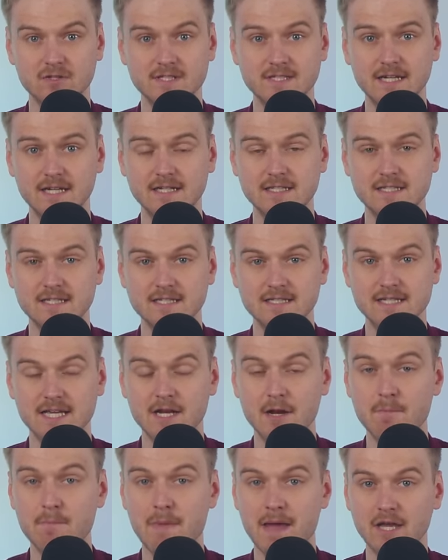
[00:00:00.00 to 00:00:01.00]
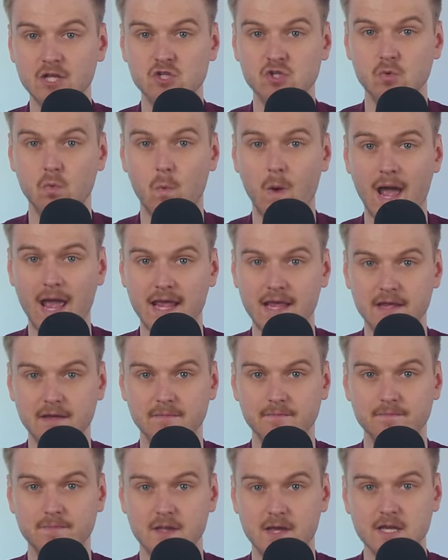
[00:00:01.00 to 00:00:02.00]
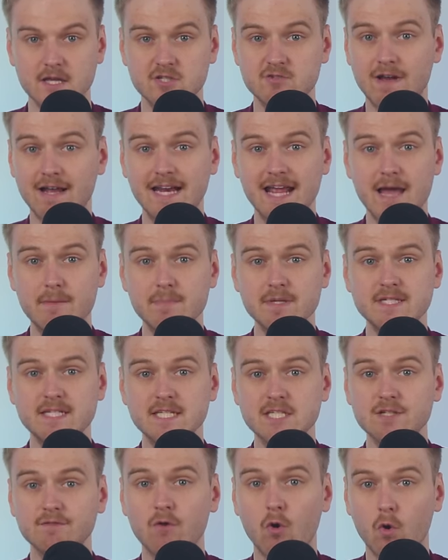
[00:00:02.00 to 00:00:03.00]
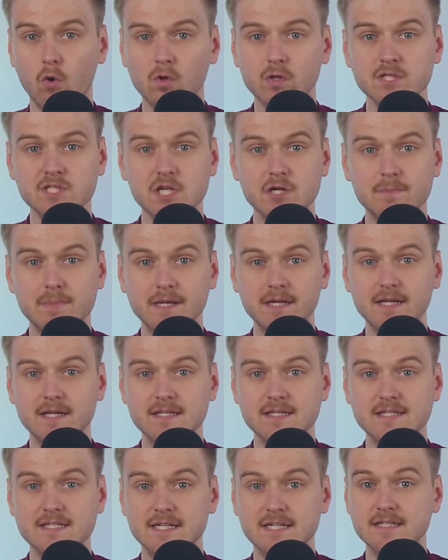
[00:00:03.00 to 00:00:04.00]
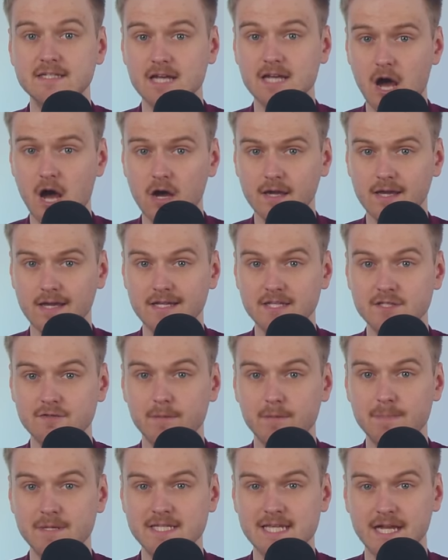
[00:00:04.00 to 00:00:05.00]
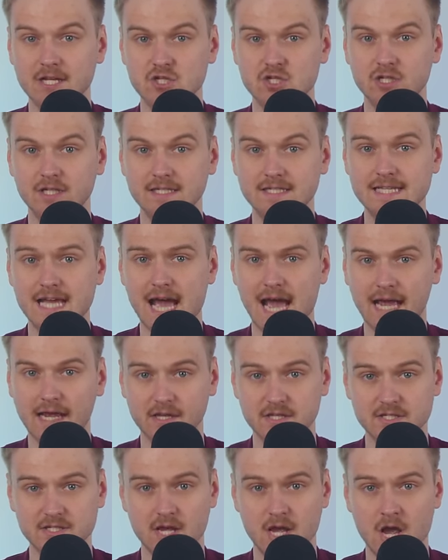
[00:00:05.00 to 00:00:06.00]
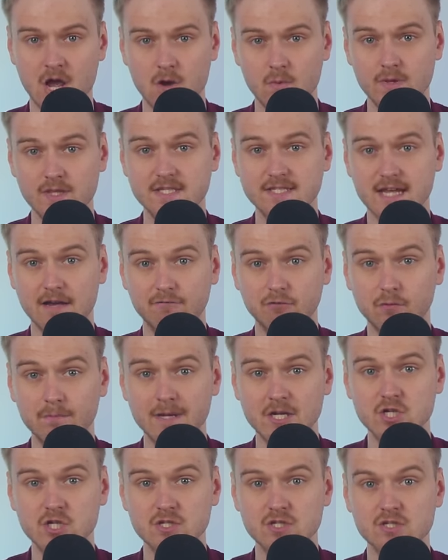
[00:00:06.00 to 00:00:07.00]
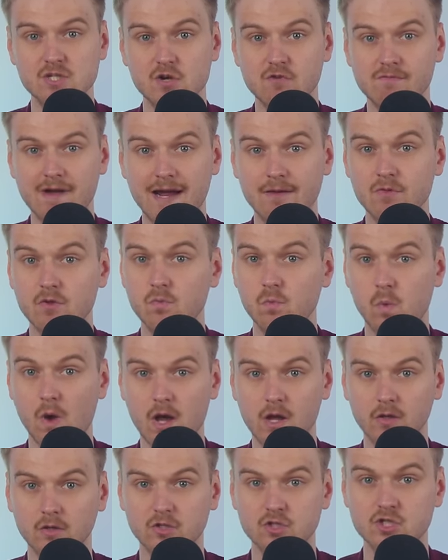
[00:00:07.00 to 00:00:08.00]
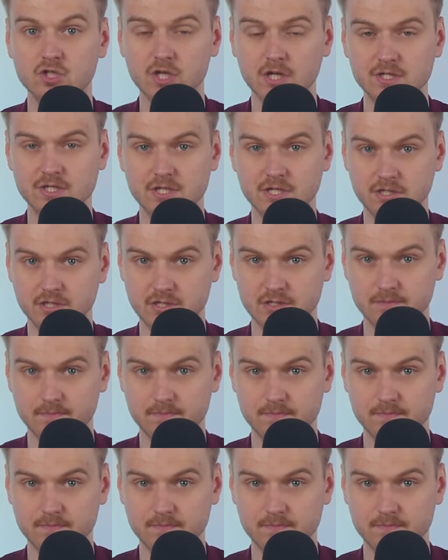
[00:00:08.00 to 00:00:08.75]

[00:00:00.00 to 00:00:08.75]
hostilities in a major way. Israeli embassies have also been considered targets for potential attacks, with several missions around the world shuttered.